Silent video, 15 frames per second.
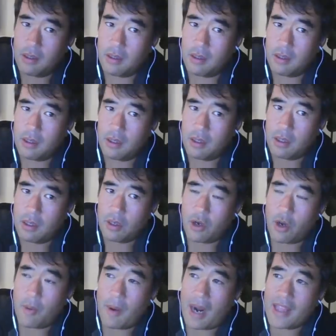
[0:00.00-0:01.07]

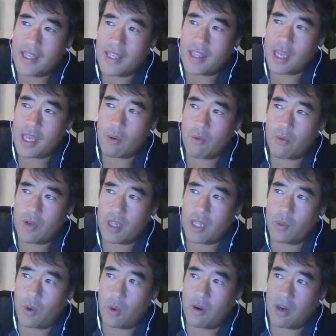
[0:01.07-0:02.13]
But I think they were really
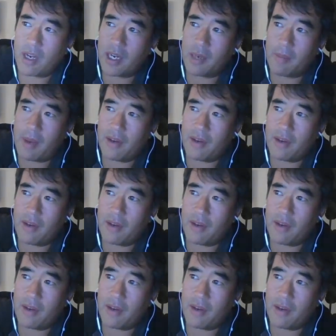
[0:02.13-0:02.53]
worried